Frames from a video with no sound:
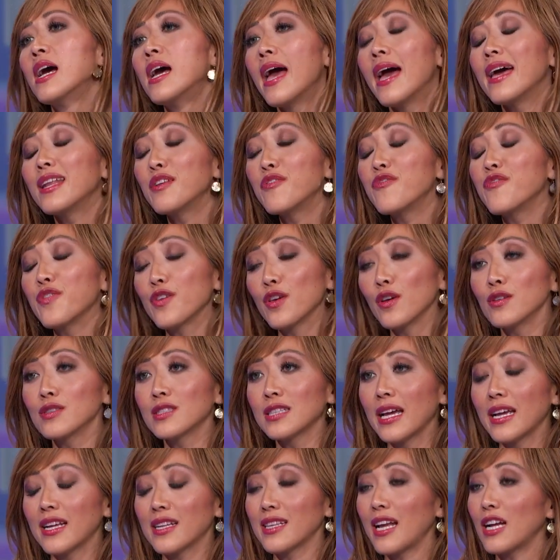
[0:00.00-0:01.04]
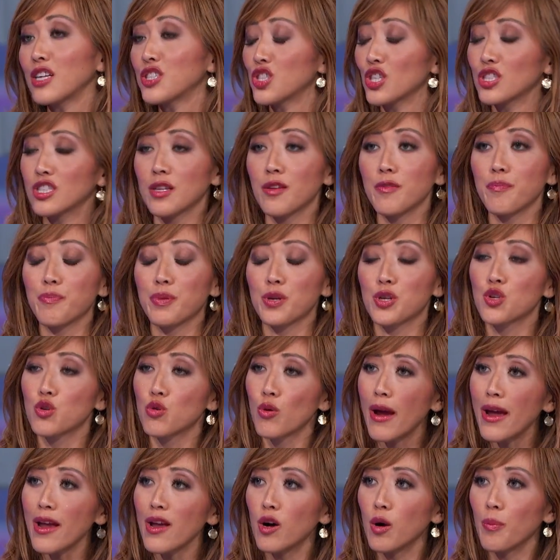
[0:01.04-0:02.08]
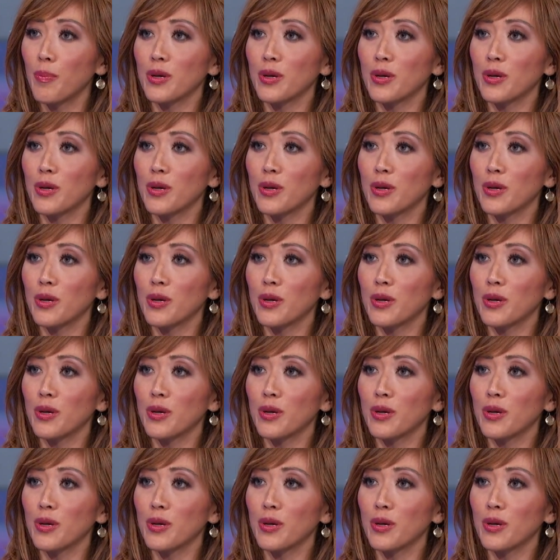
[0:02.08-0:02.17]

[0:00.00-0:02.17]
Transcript: And it feels like not just a betrayal,